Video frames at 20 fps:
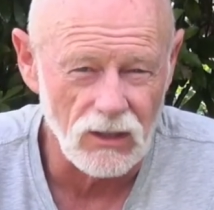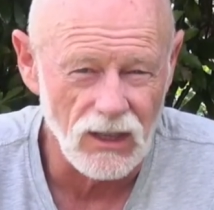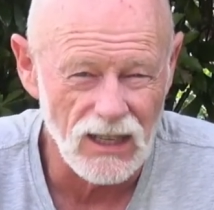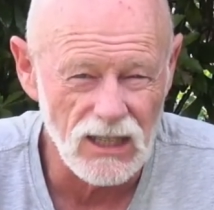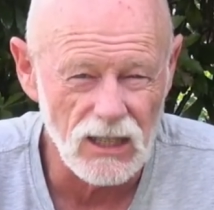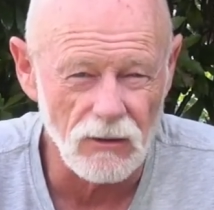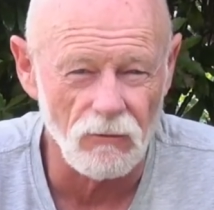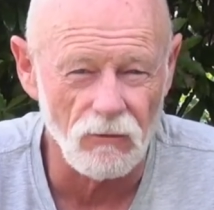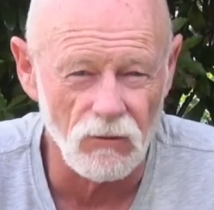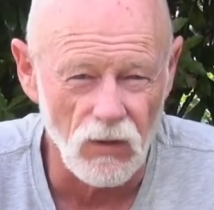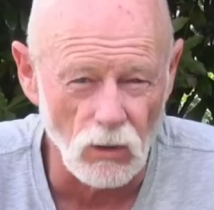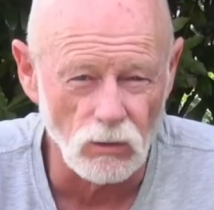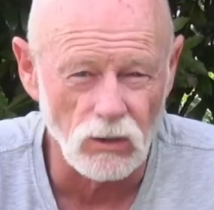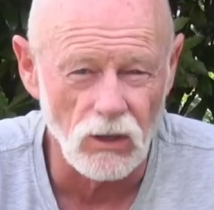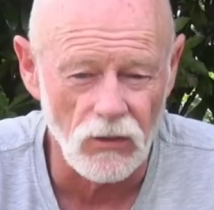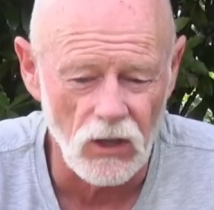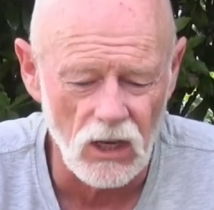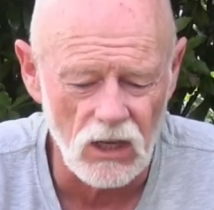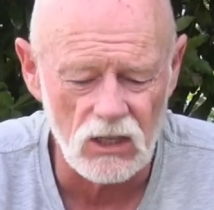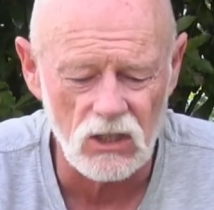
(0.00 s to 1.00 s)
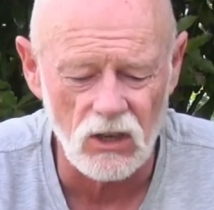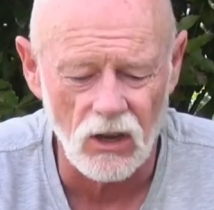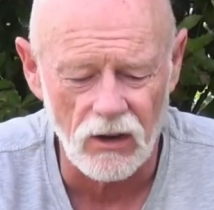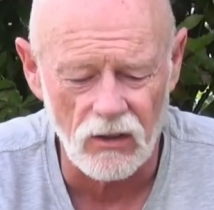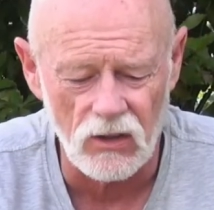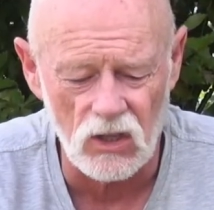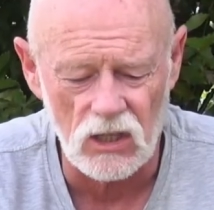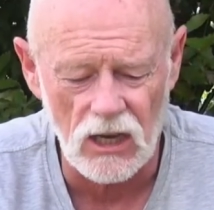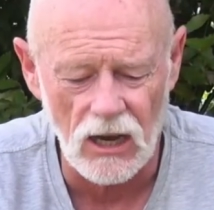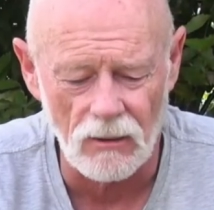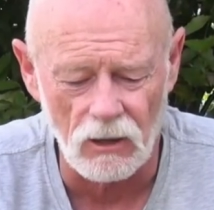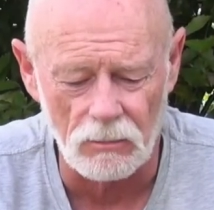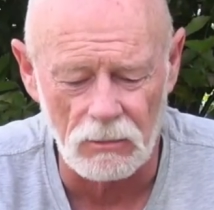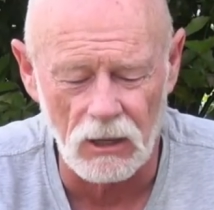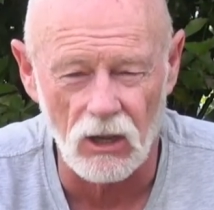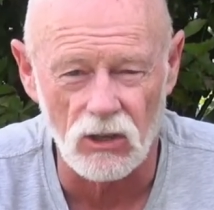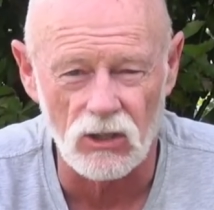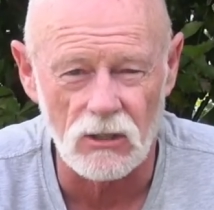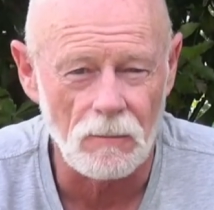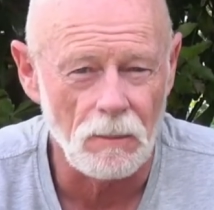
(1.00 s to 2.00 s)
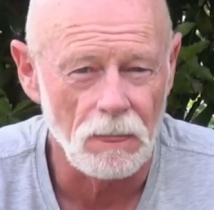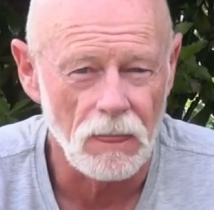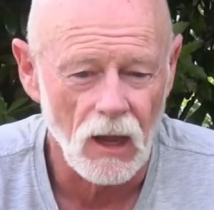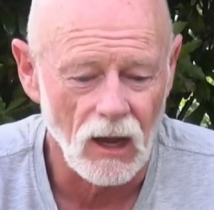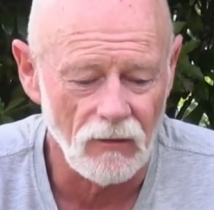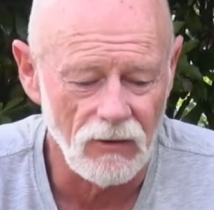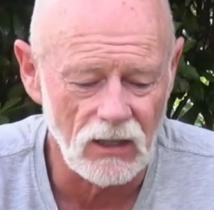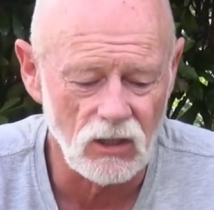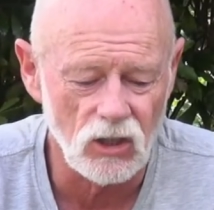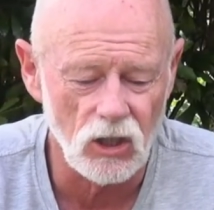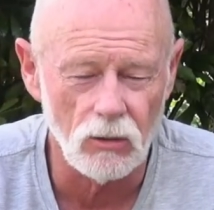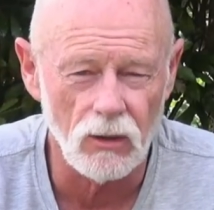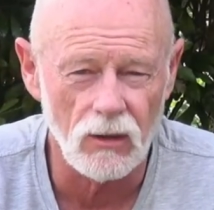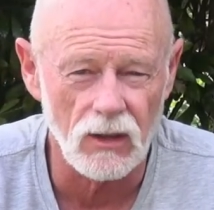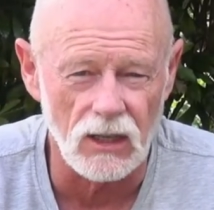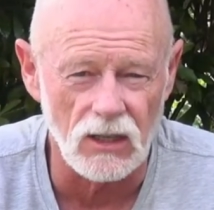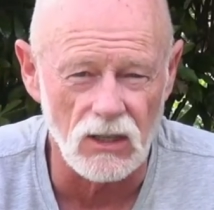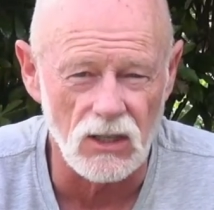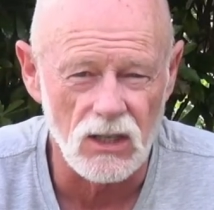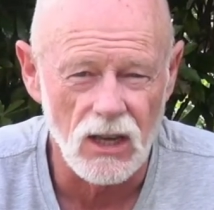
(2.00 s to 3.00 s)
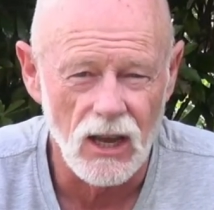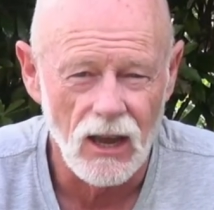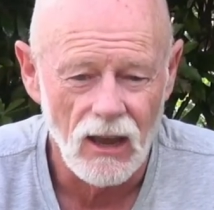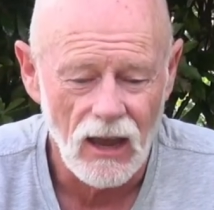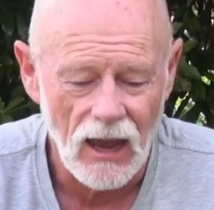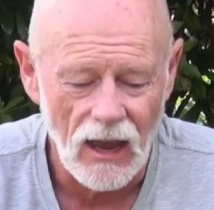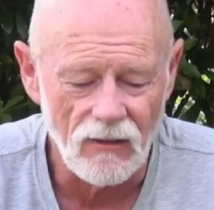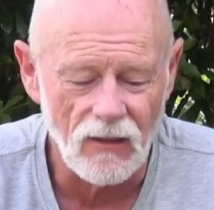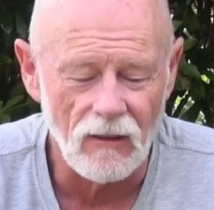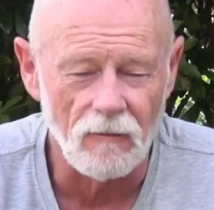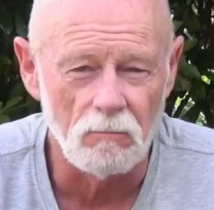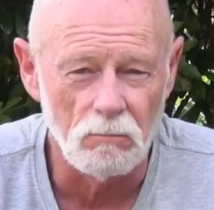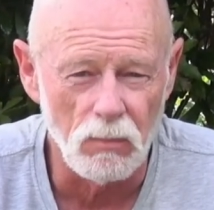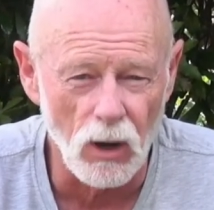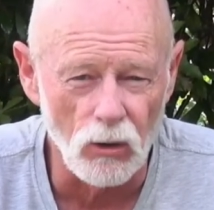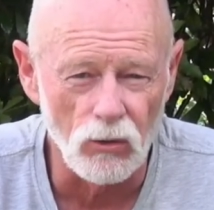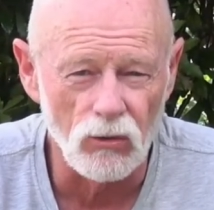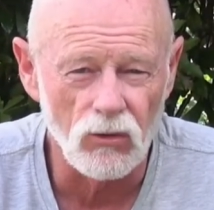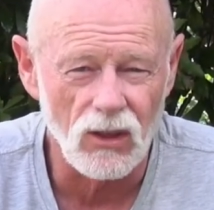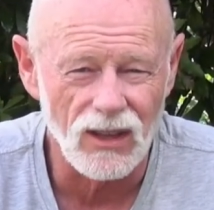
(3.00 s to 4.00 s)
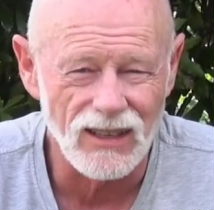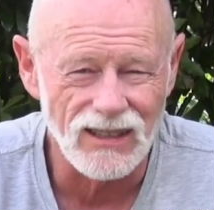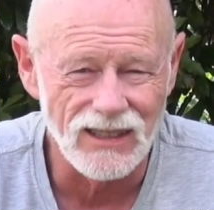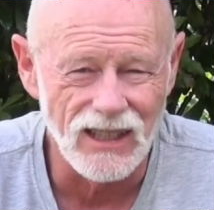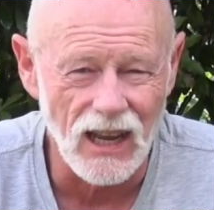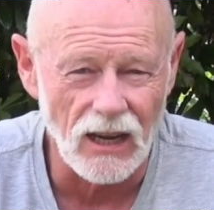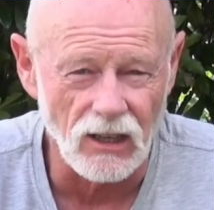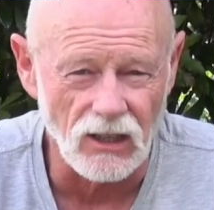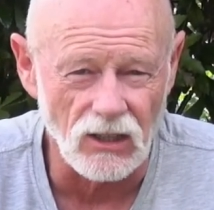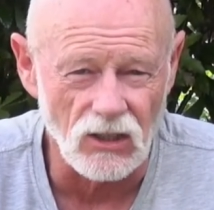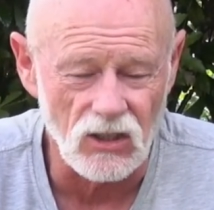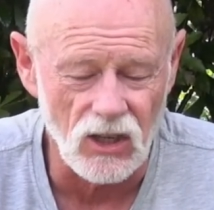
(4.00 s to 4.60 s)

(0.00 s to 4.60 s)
It is a fault in the design of this camera, because I've had two of these and they've both done it.